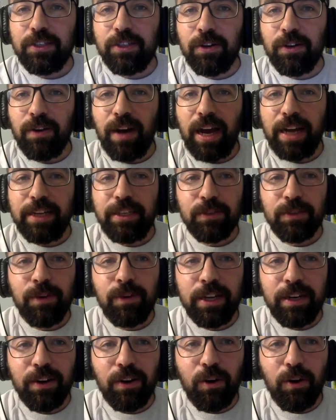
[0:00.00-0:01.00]
So I just
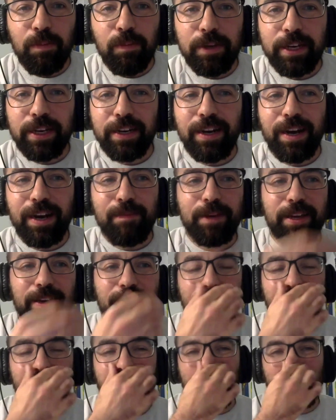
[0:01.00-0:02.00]
wanted to open it up
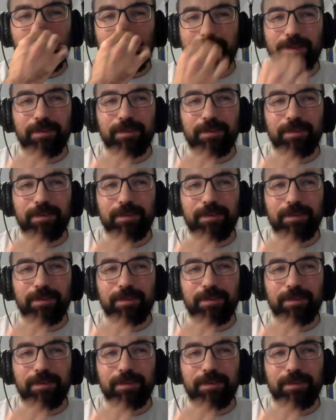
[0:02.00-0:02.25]
if